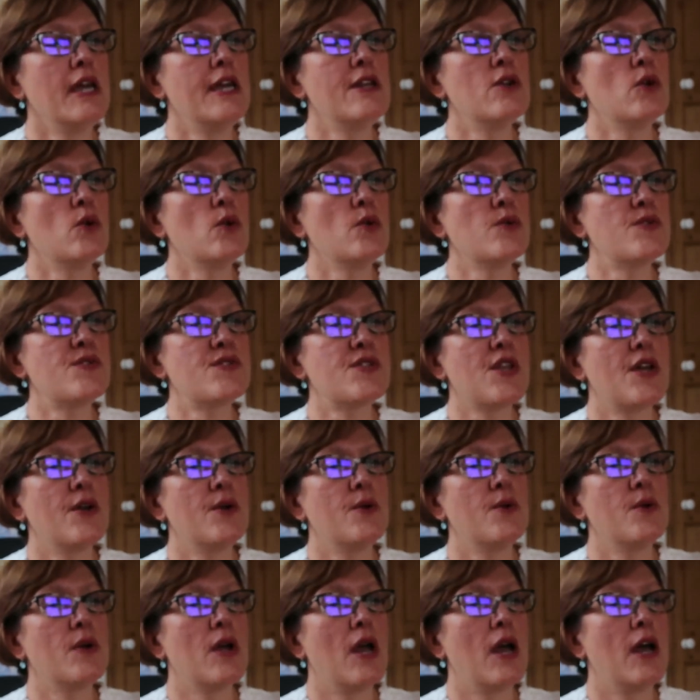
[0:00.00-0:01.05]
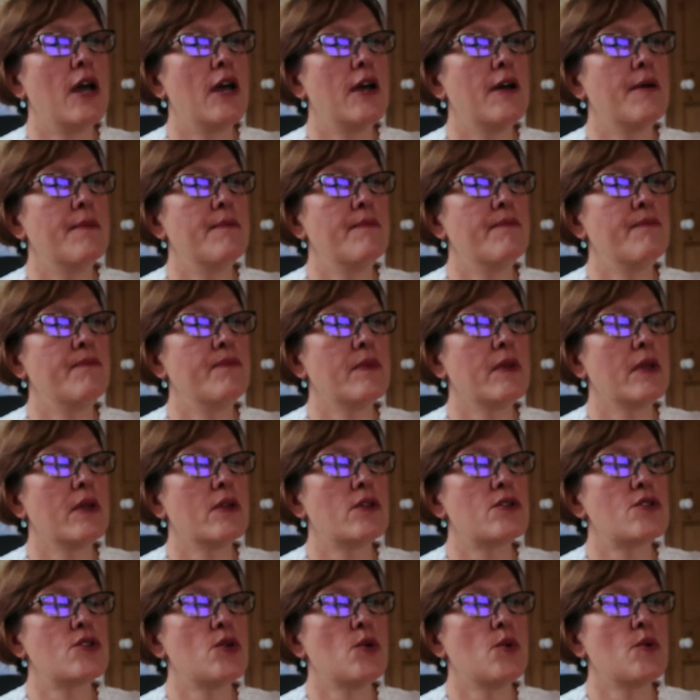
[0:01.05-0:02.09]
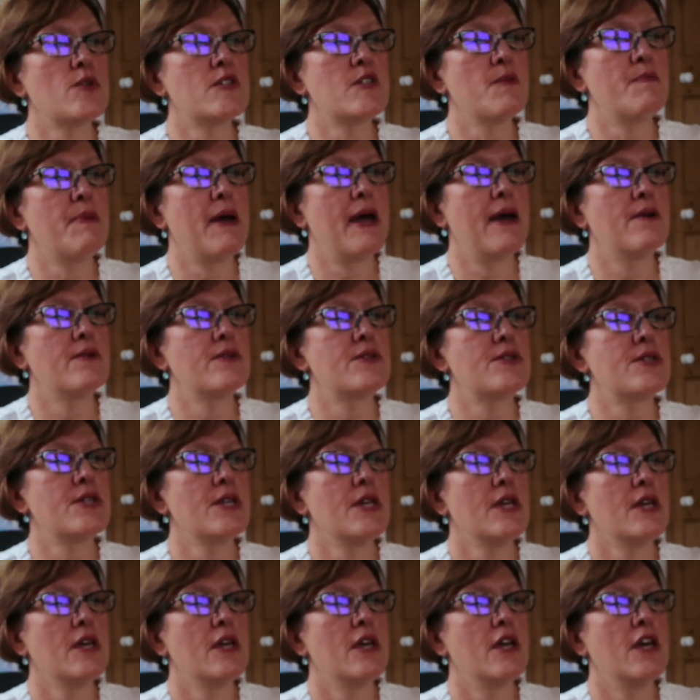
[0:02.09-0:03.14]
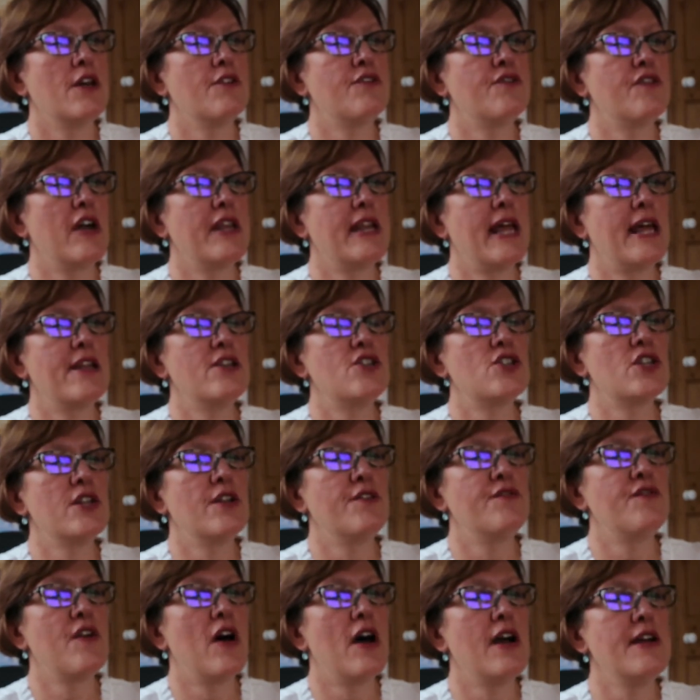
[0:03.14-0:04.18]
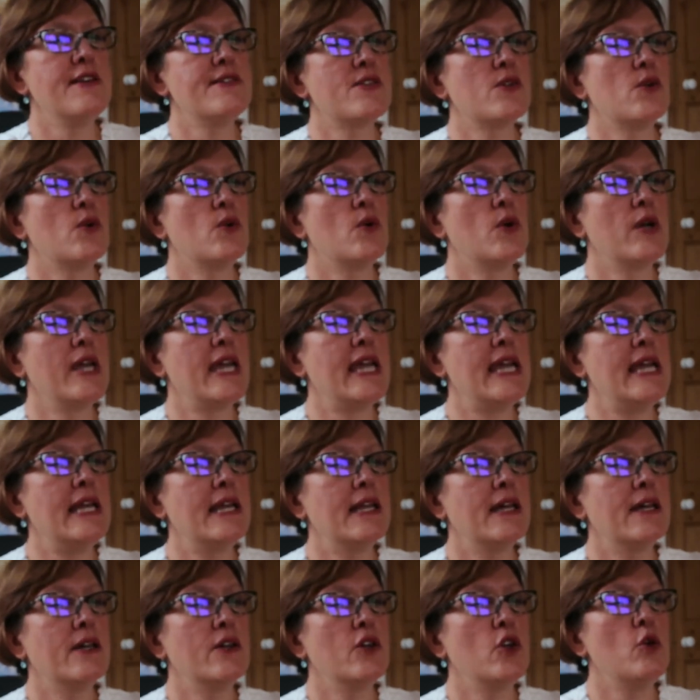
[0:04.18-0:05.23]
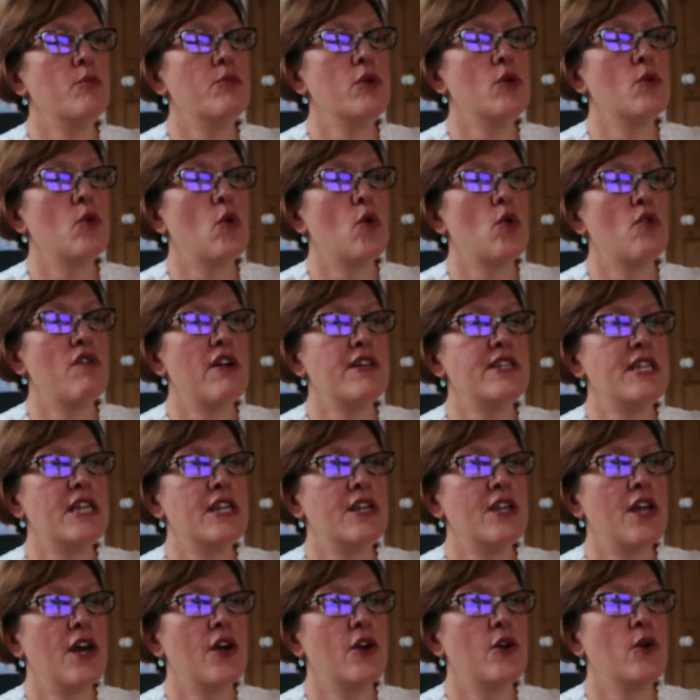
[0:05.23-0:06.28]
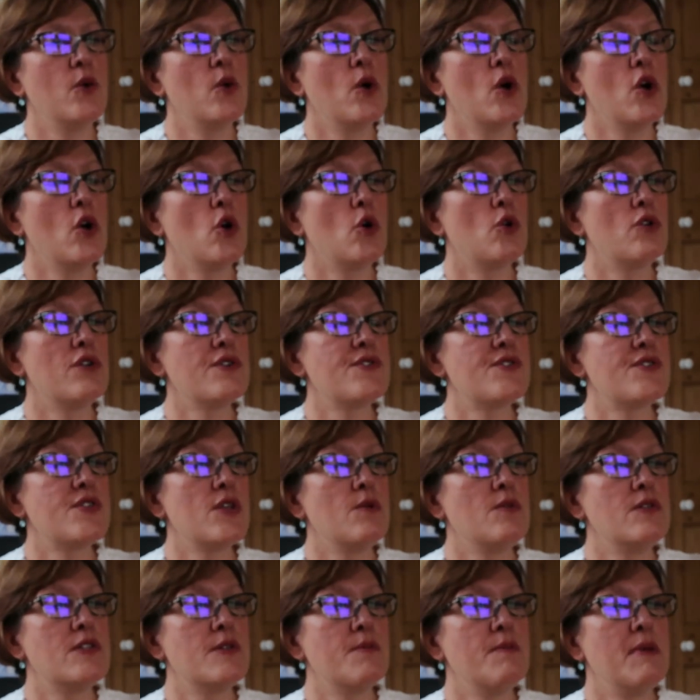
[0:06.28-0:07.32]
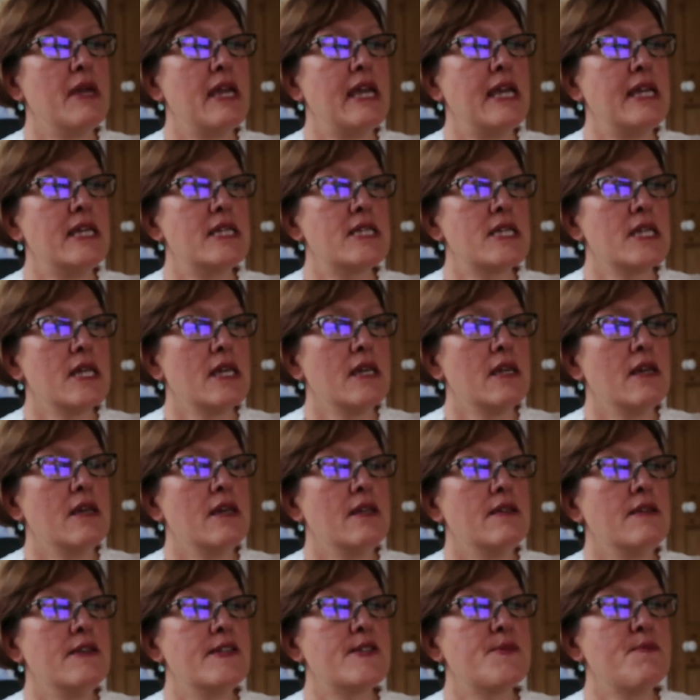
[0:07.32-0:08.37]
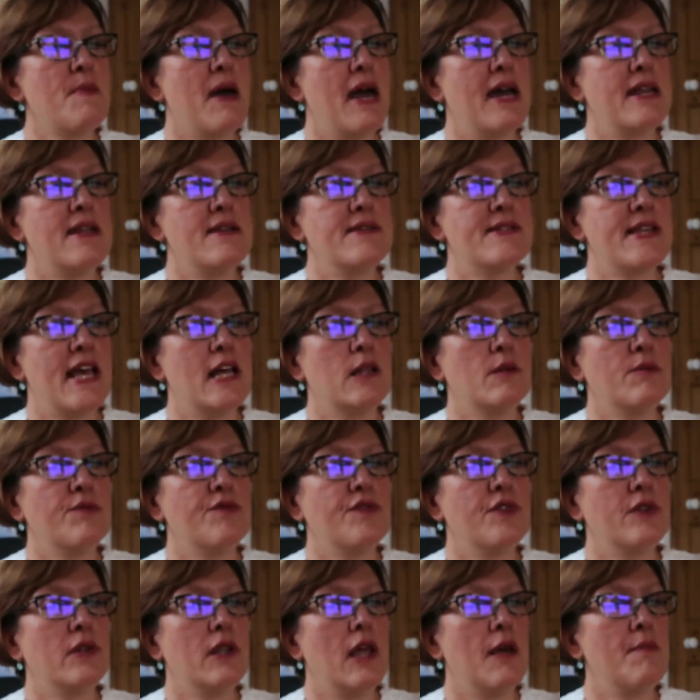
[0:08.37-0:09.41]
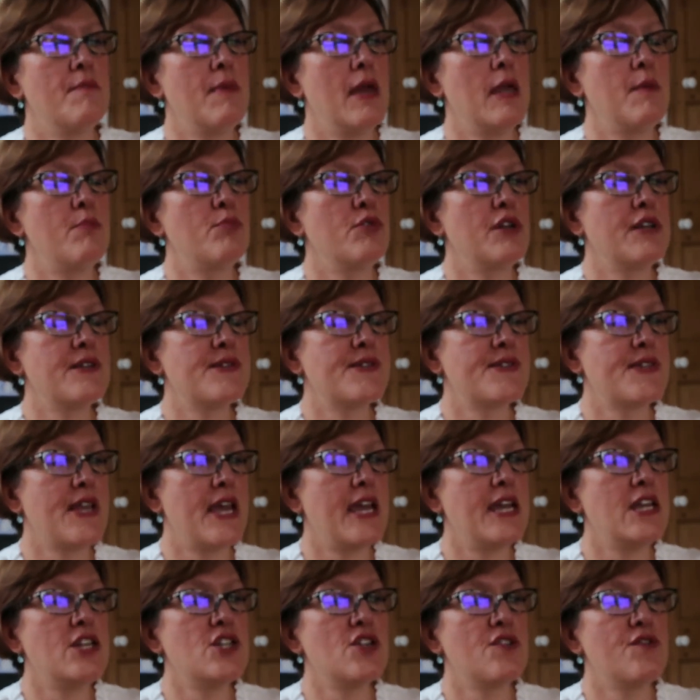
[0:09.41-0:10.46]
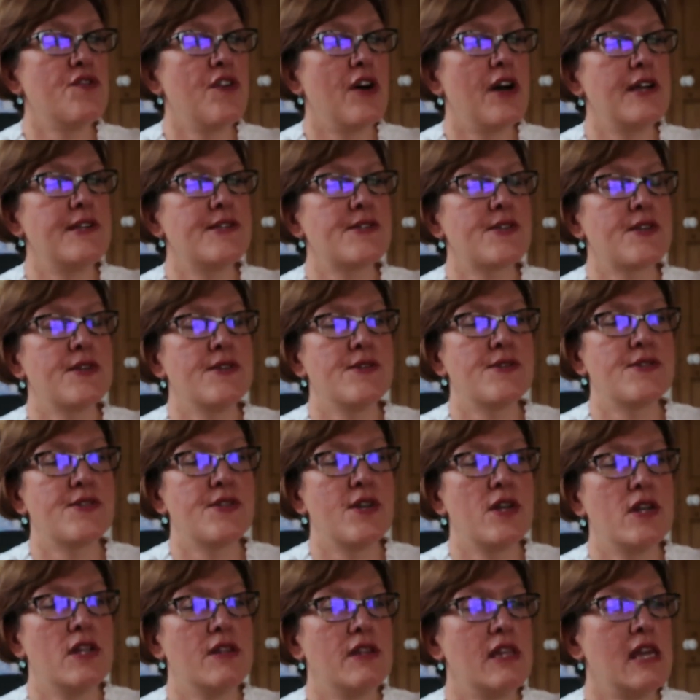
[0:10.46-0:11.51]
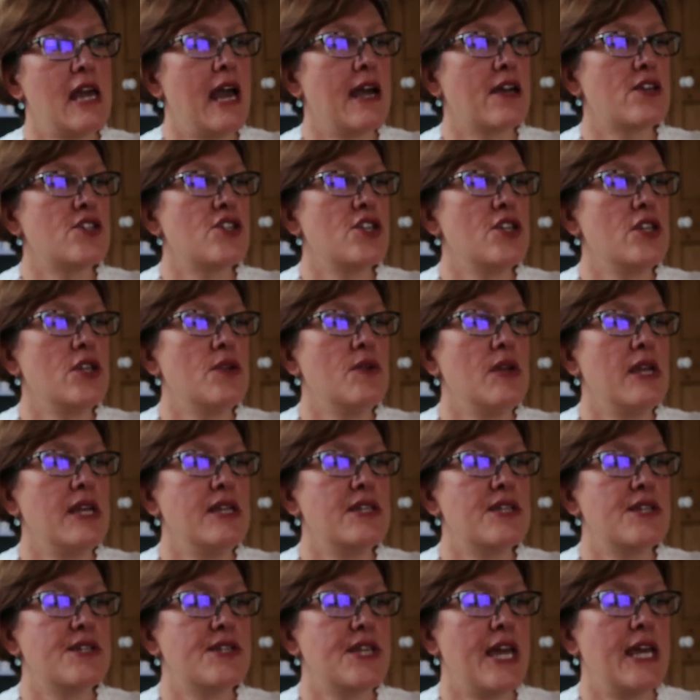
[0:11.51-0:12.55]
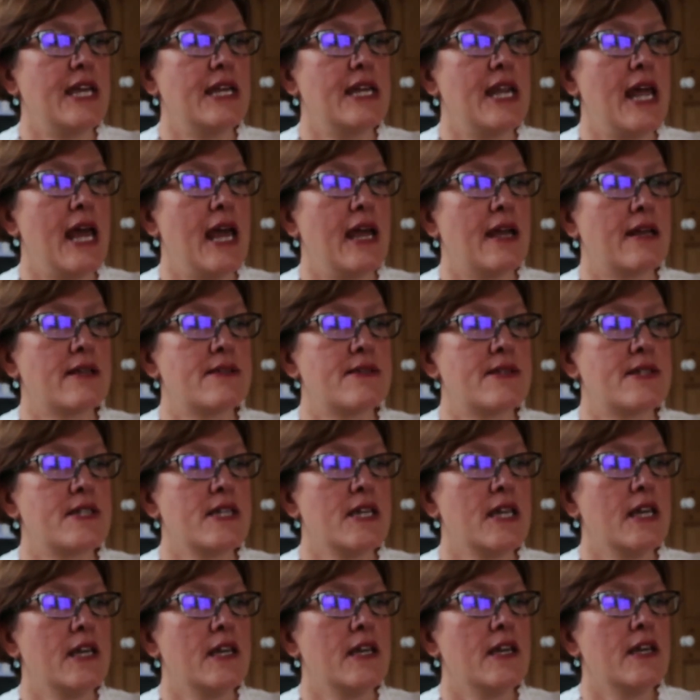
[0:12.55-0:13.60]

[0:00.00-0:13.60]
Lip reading: It also talks about a financial advisor or healer whom you already know or are soon to meet. This man is helpful and may bring sage advice concerning the action you need to take next.